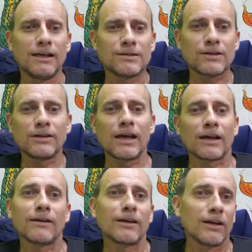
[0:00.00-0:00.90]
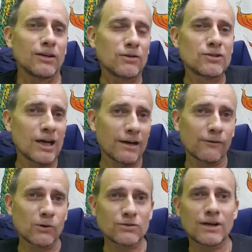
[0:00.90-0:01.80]
So yeah, you're a jack of
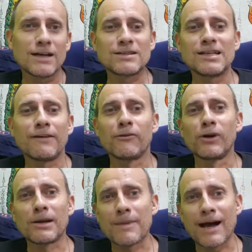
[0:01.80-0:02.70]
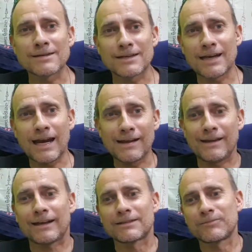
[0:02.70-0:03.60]
all trades, you never really mastered
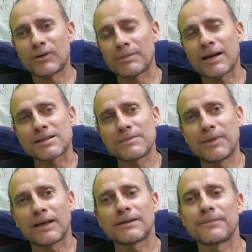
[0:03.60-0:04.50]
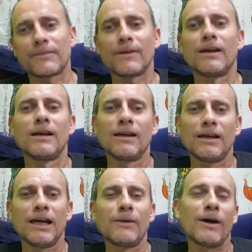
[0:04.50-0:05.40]
anything, pretty much. But
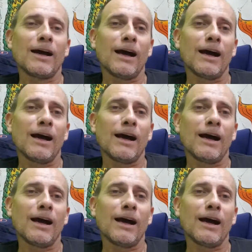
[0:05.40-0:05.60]
anyway,